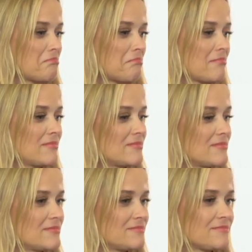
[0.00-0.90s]

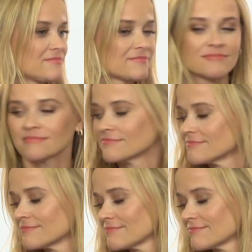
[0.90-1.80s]

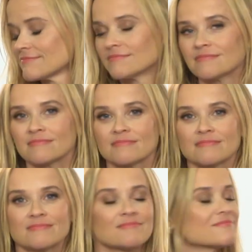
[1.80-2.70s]

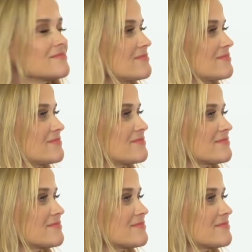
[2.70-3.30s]
[no speech]